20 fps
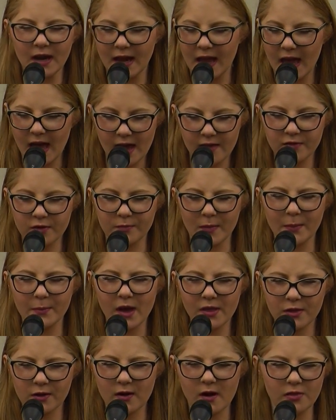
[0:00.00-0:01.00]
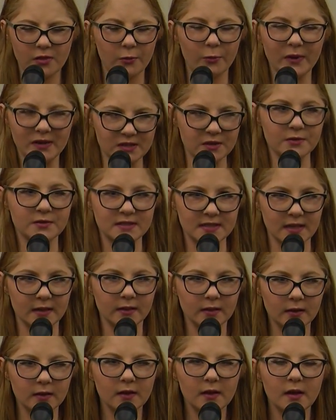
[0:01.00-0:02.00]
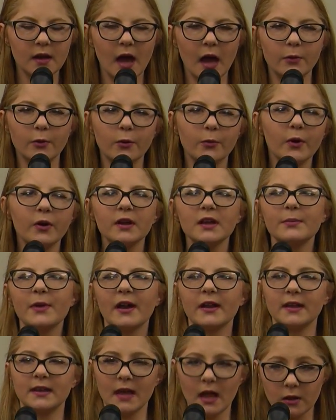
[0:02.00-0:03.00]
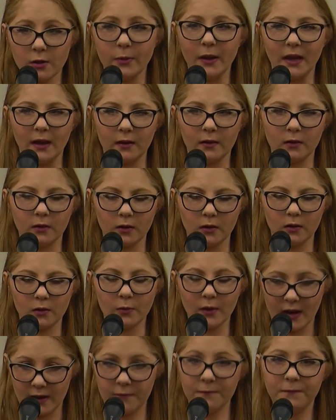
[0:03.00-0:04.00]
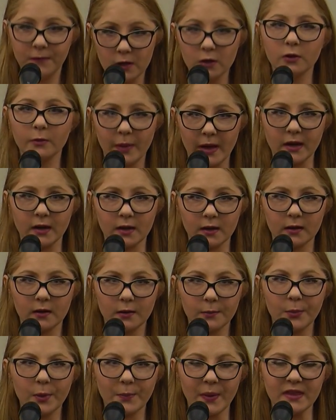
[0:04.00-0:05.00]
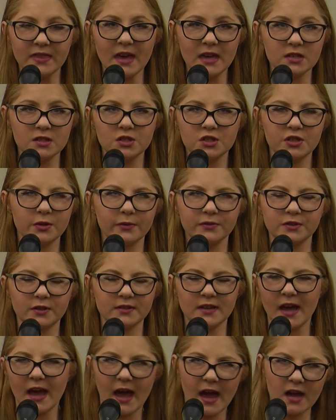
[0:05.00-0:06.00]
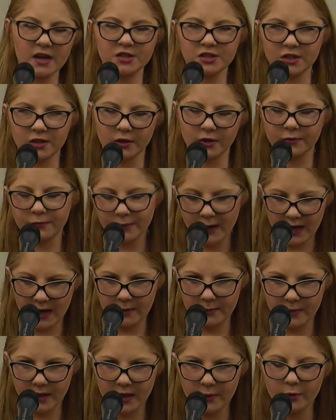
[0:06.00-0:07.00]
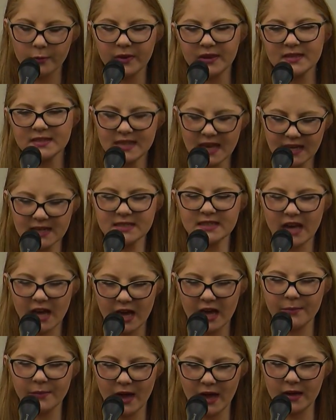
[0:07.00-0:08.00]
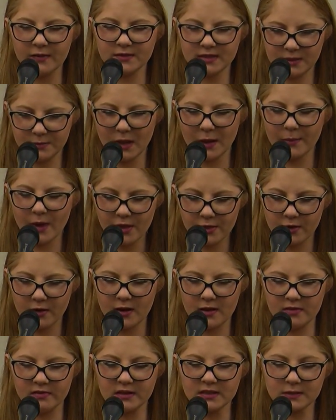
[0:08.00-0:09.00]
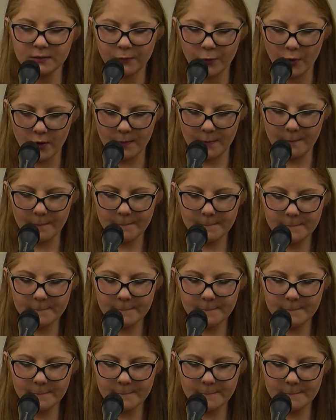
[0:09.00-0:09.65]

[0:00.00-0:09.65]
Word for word: I have of my mother on the windowsill. I will worry about it yellowing when I feel better, but by then she will turn to ash in her frame. It will be the second time I have seen my mother in this form.